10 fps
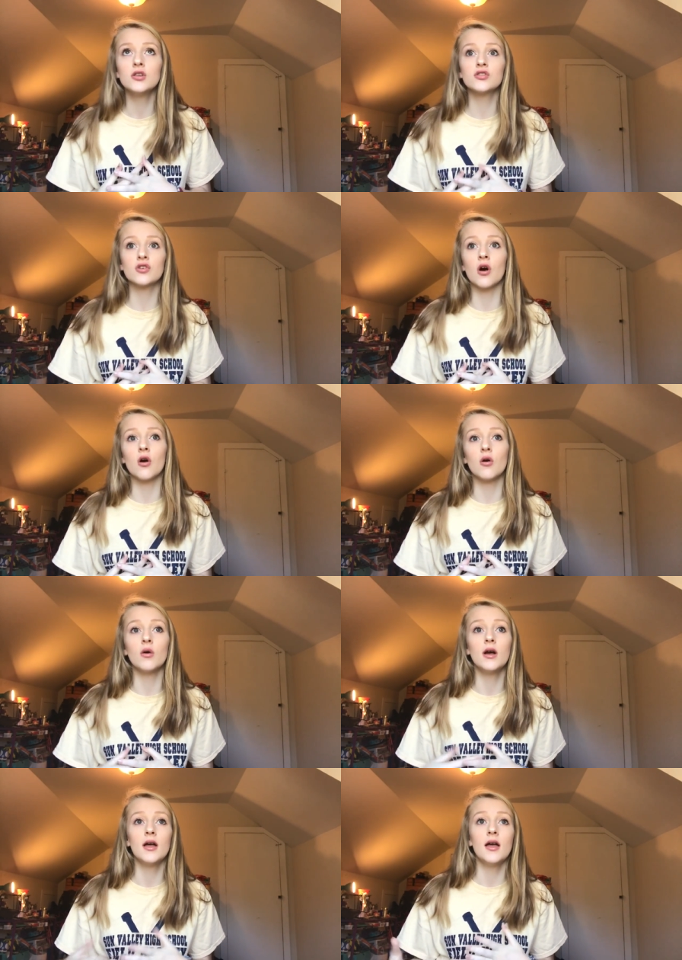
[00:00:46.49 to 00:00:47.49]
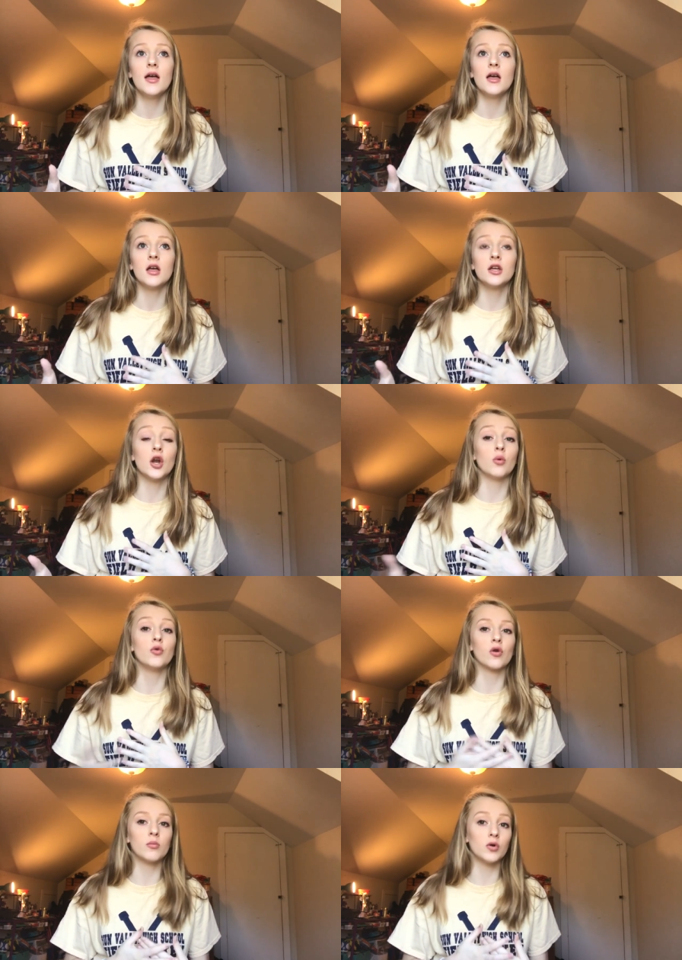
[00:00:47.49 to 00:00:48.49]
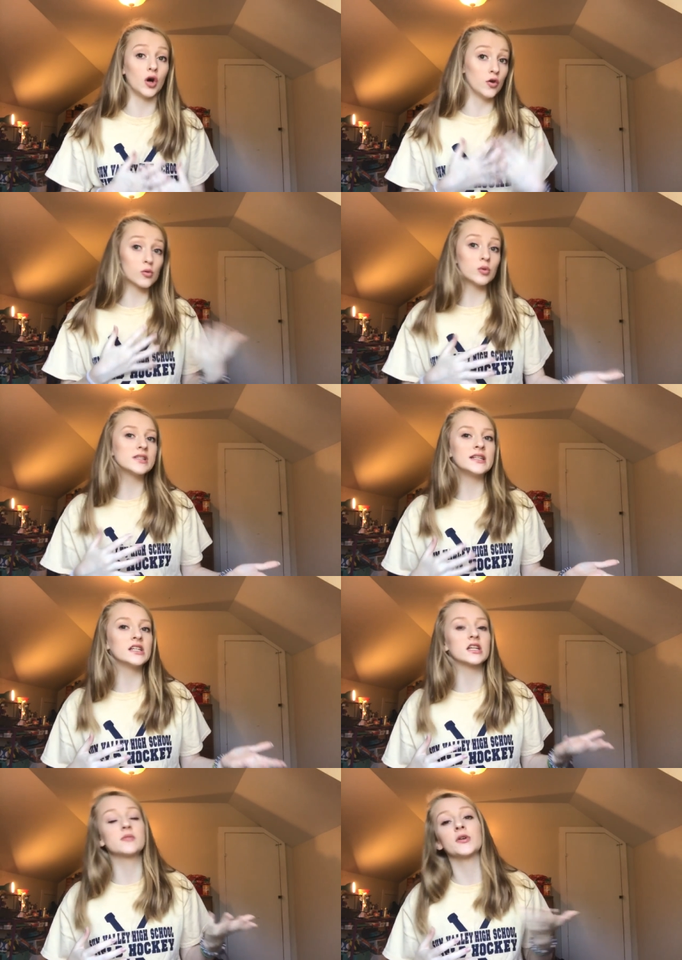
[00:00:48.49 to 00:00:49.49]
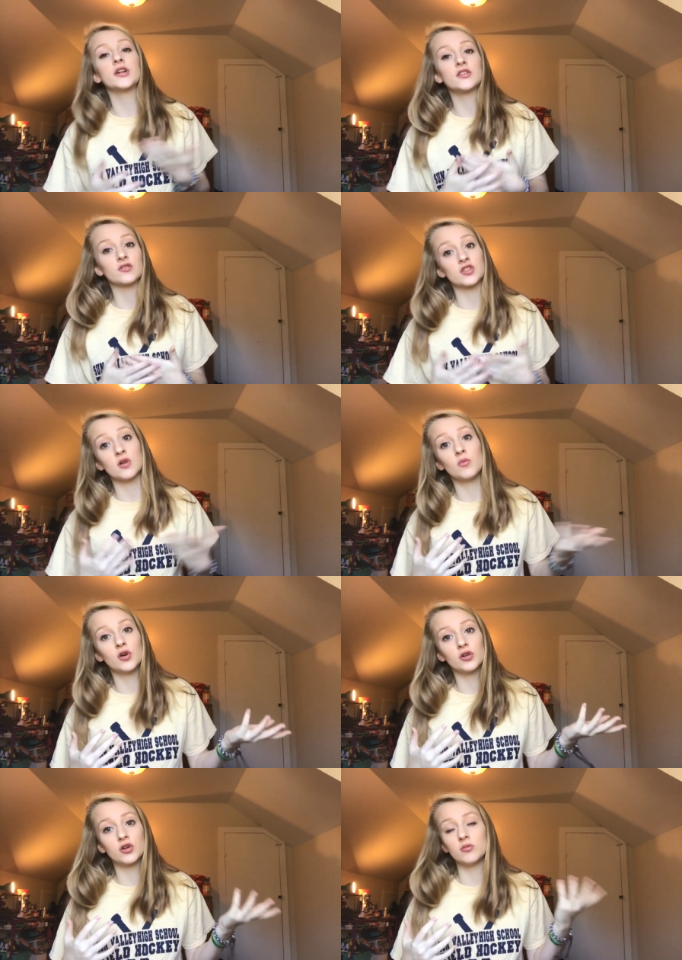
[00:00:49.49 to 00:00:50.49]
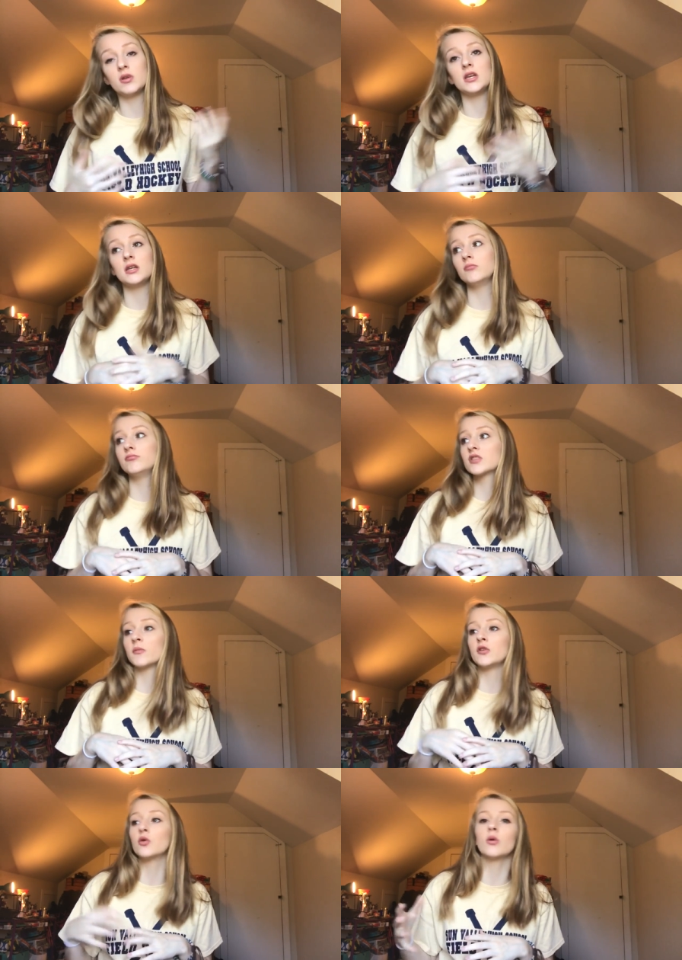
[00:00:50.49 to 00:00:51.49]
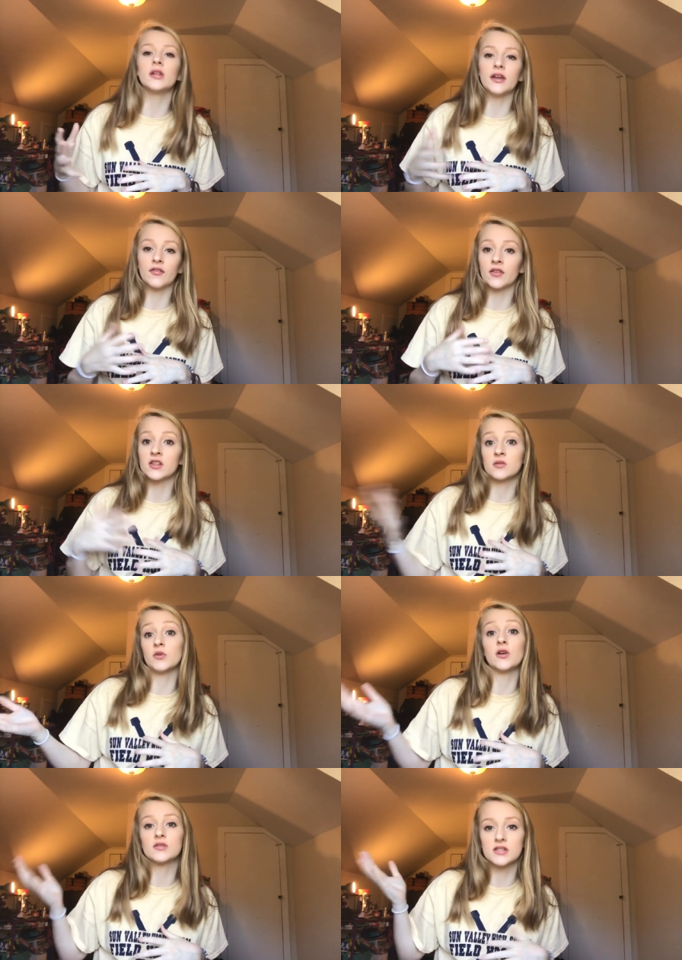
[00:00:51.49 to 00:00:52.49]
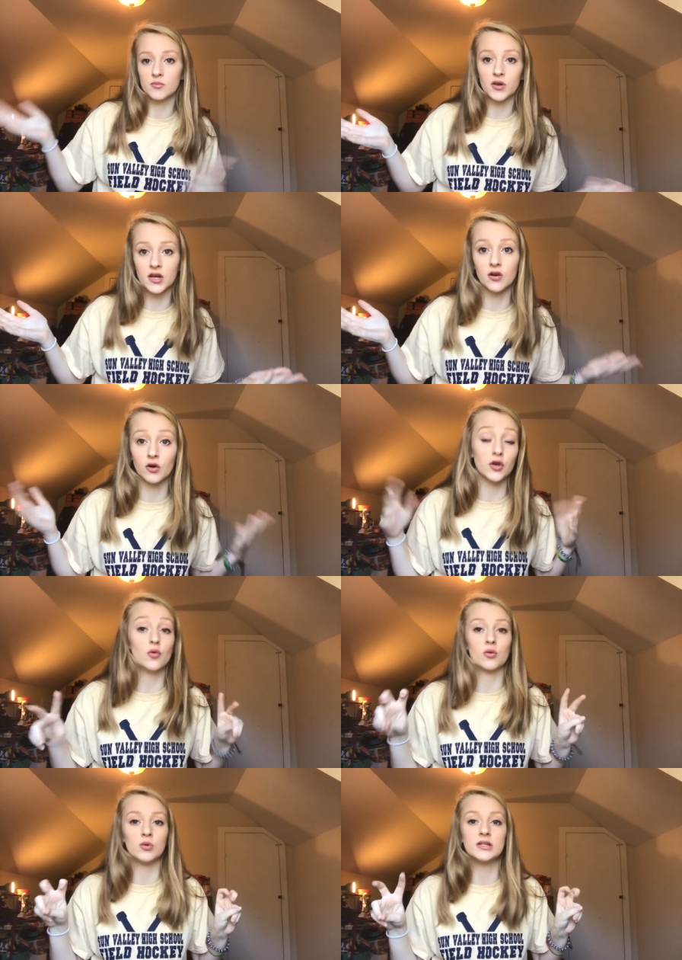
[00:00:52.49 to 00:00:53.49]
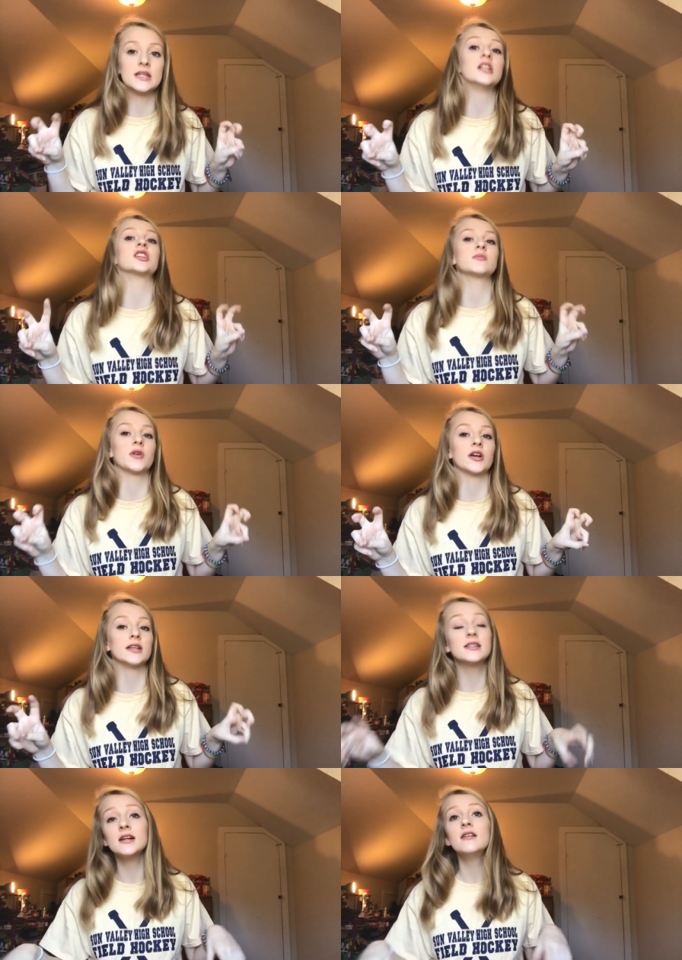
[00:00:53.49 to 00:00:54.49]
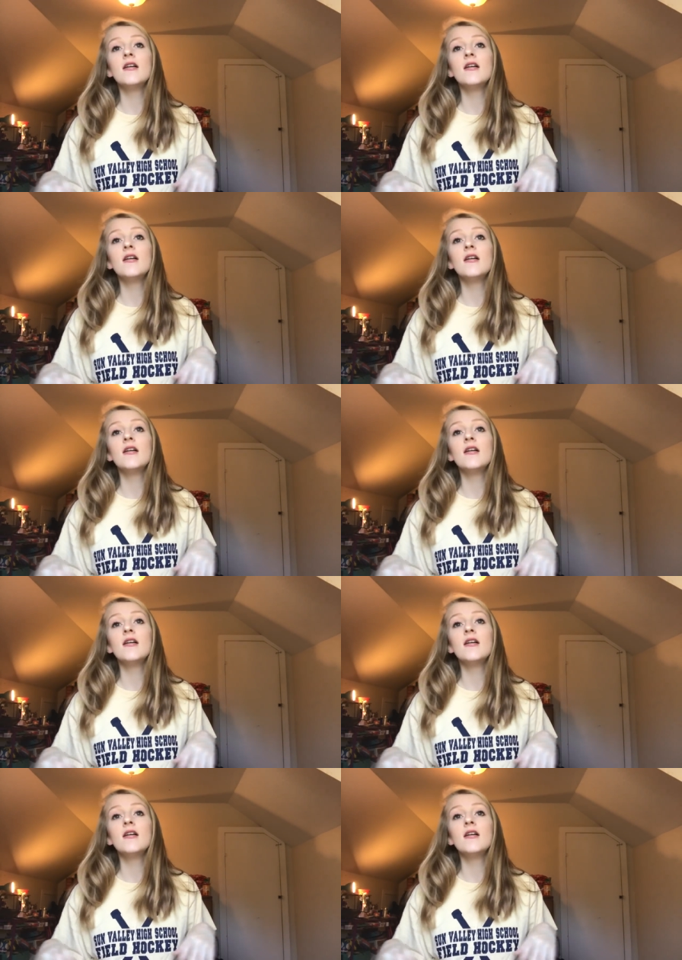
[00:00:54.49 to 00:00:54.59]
So, you know, normal a normal teenage experience for someone could be something totally different than someone else's opinion on a normal teenage experience.